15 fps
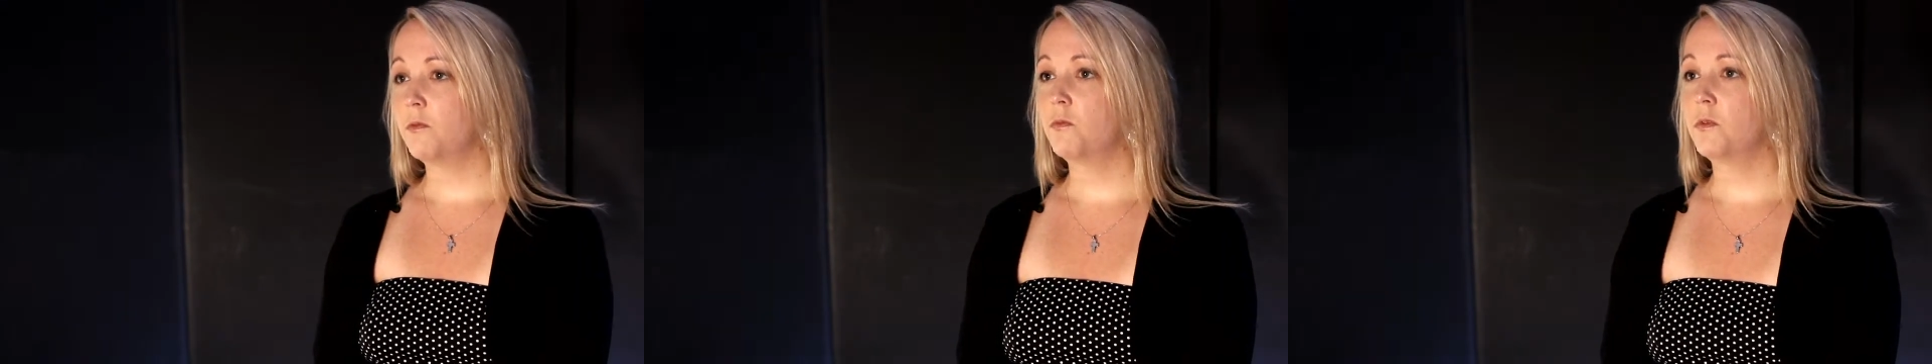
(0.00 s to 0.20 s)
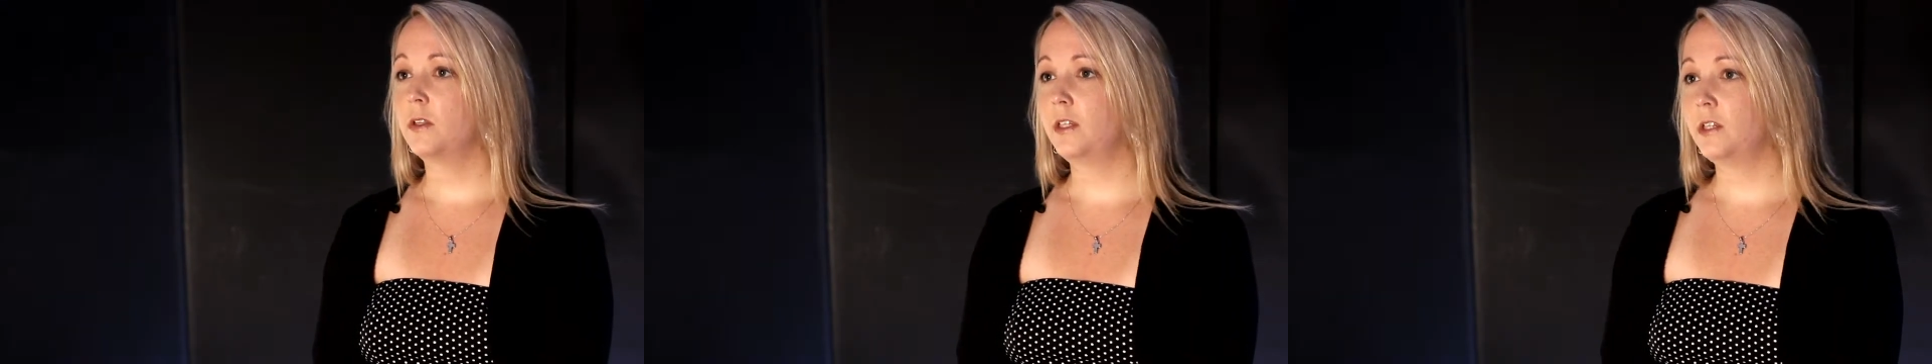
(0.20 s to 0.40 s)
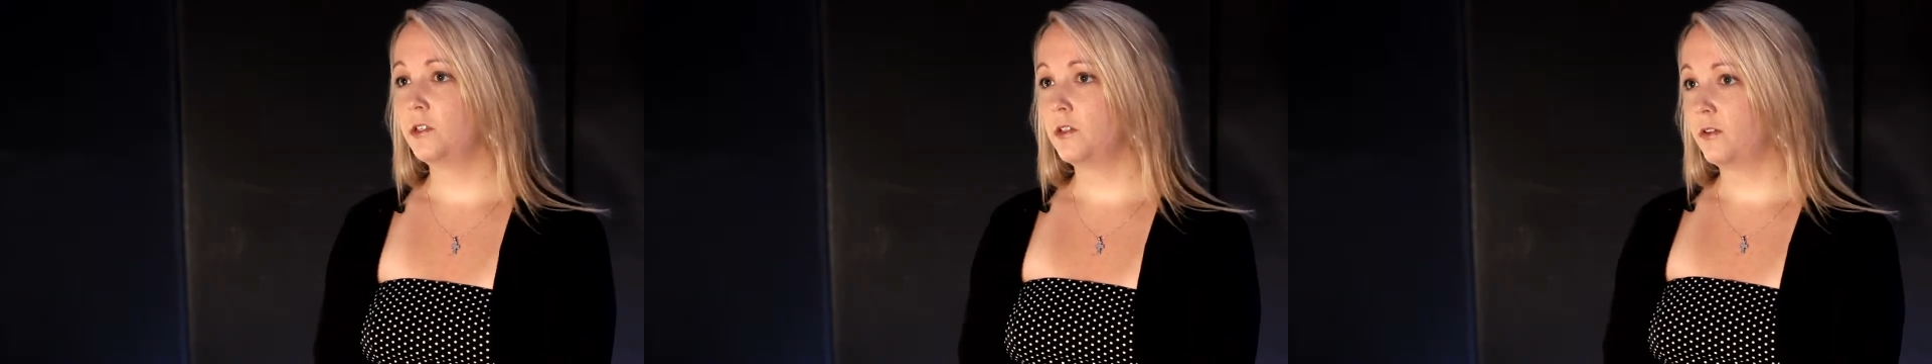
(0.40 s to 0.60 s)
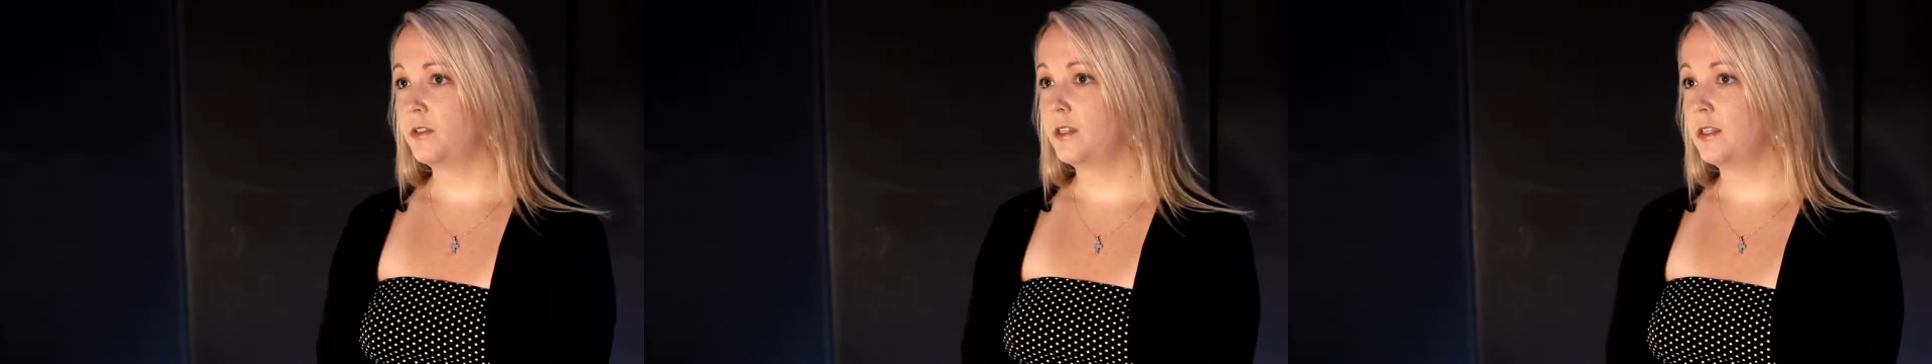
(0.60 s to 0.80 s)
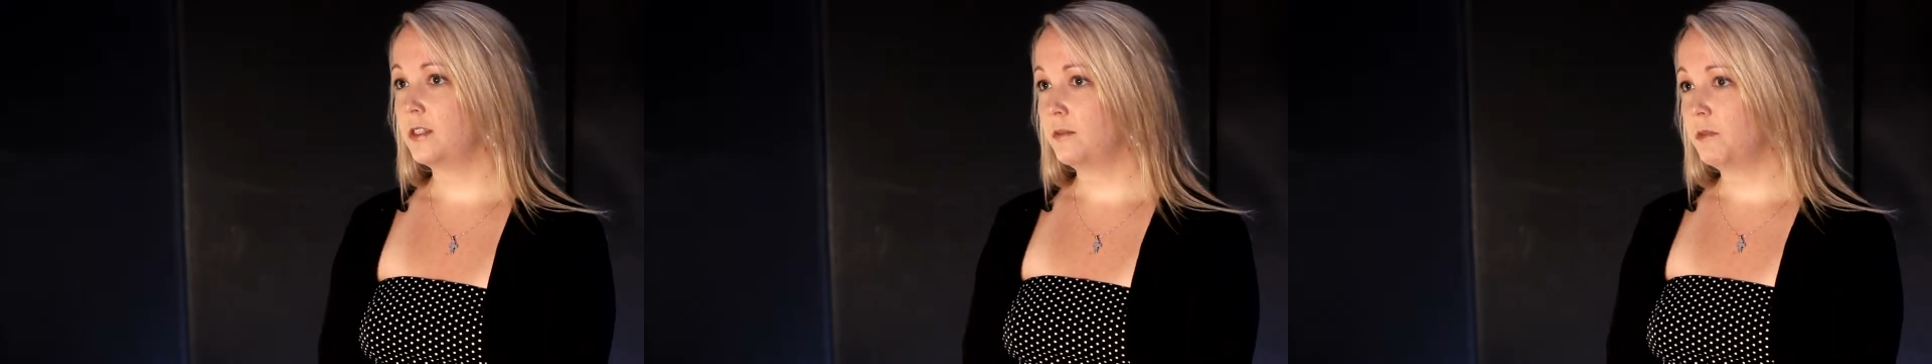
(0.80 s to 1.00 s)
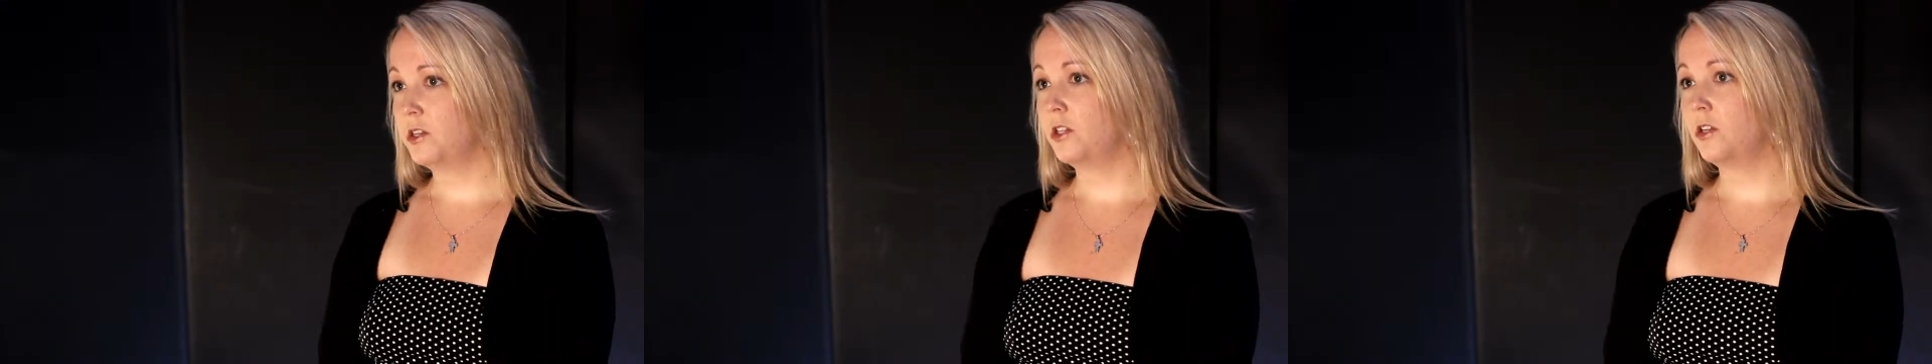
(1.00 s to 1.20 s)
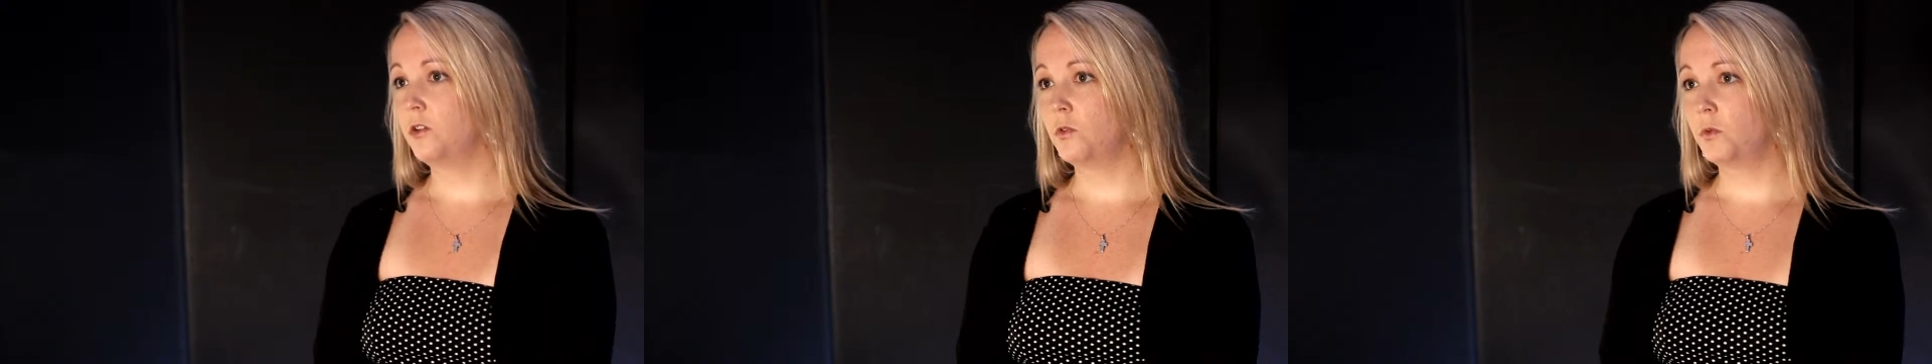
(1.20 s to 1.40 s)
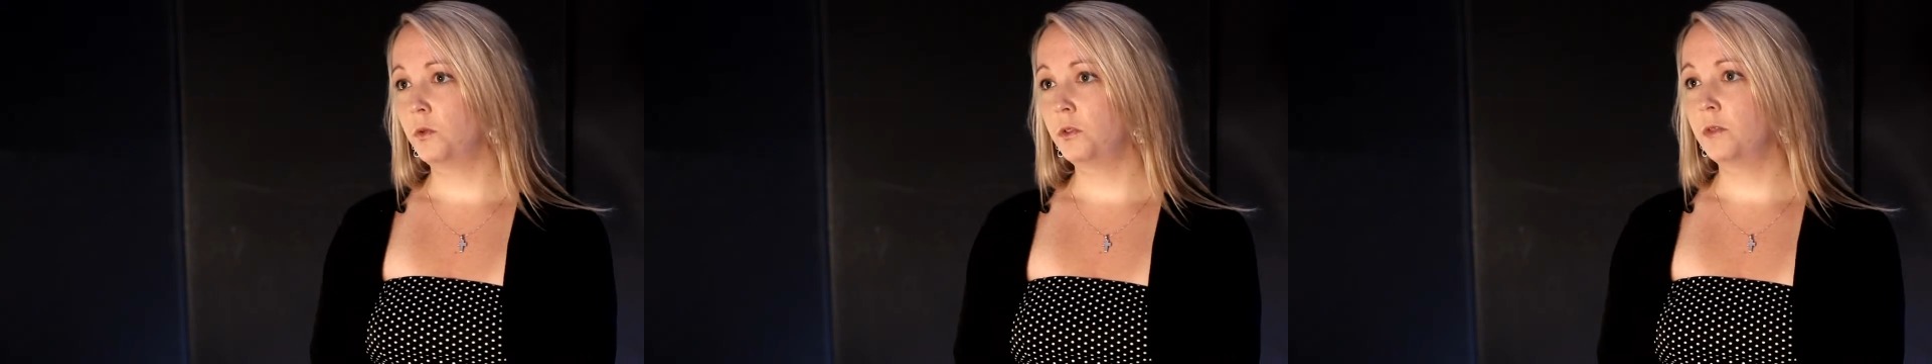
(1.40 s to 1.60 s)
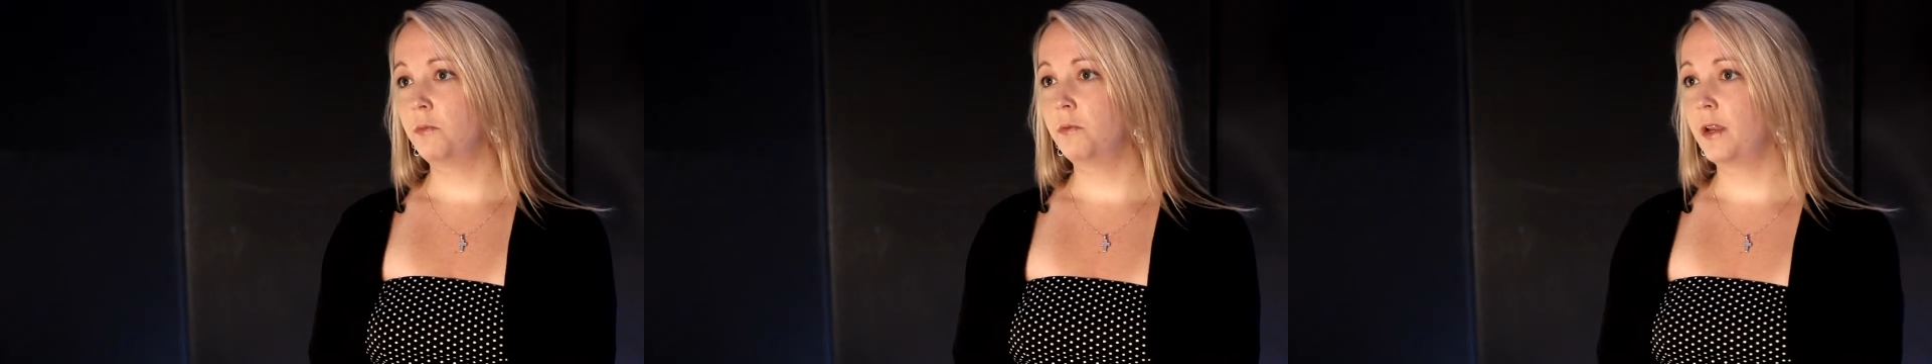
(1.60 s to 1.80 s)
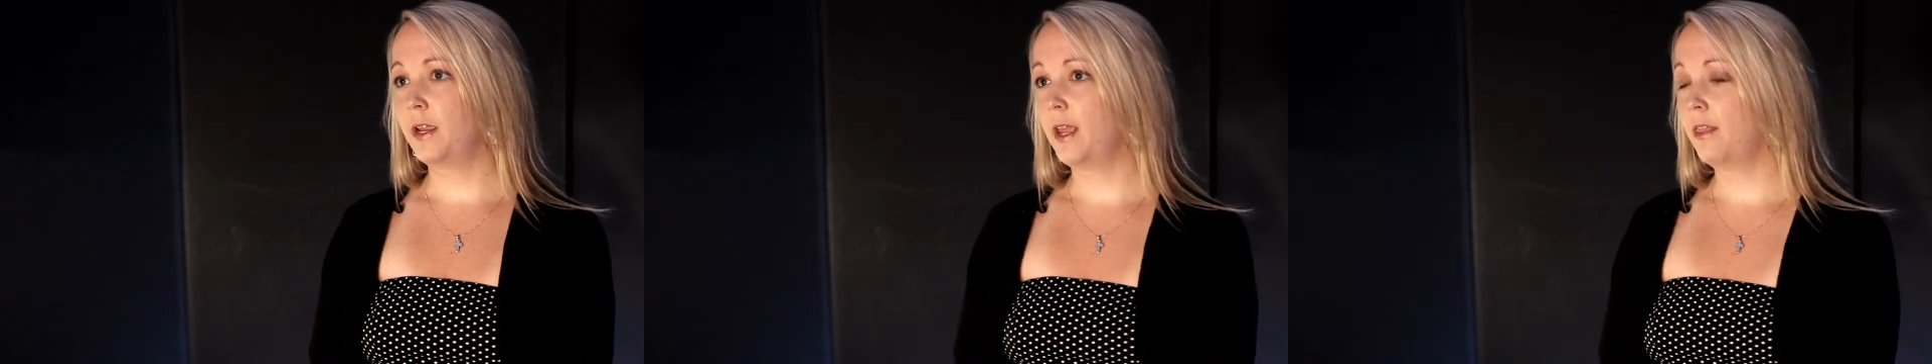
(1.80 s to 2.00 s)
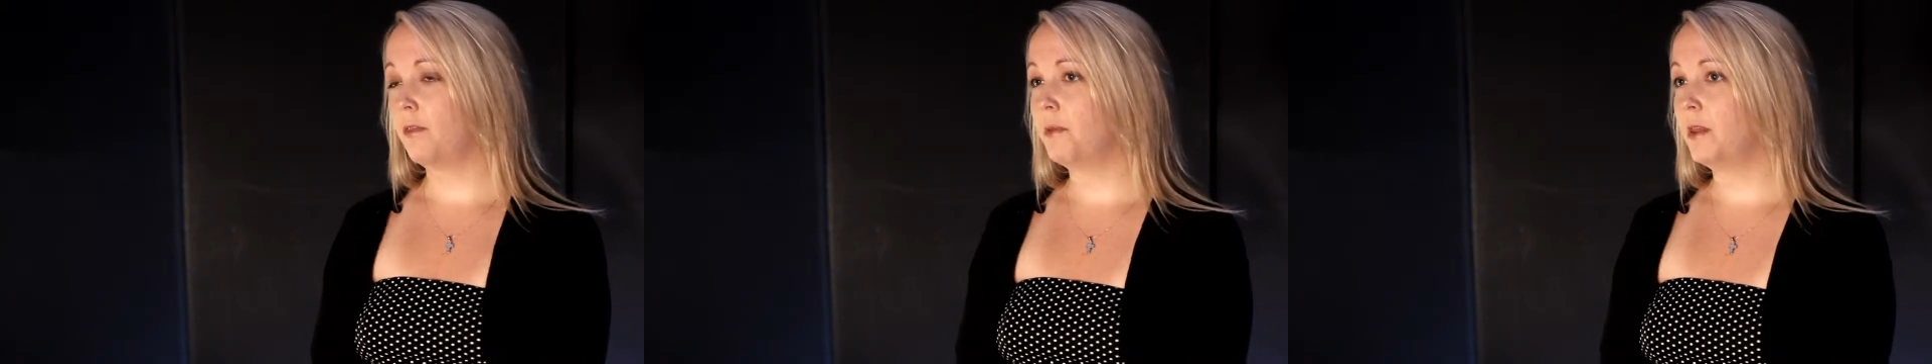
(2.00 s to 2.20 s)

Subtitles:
it really serves as a mission tool to bring in